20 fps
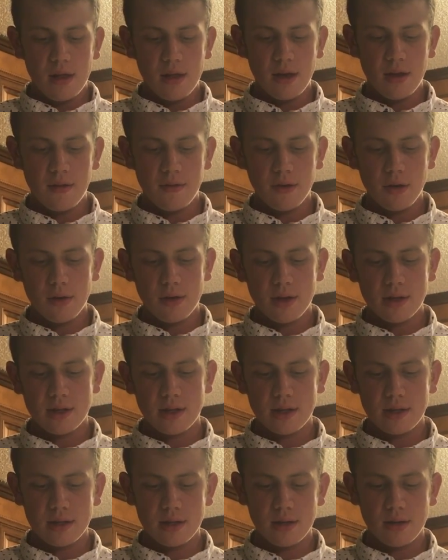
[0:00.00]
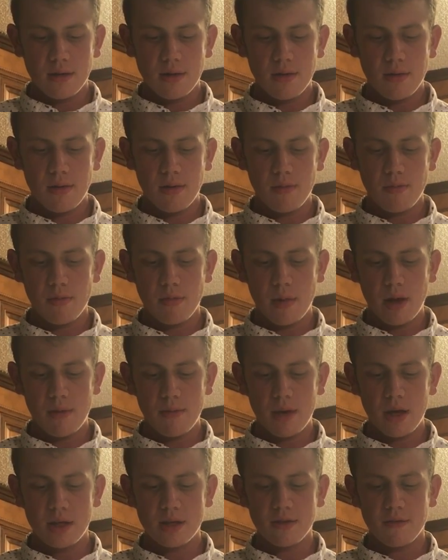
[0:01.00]
They view this as a
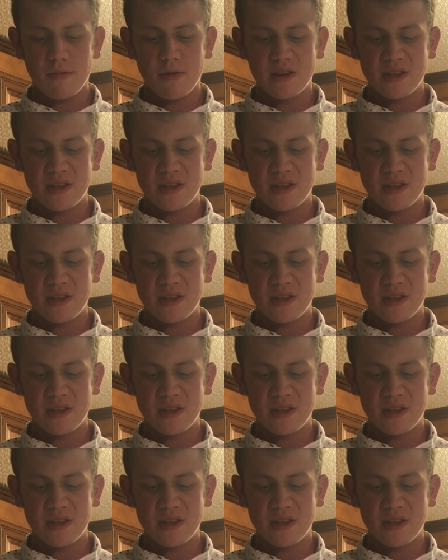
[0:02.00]
means of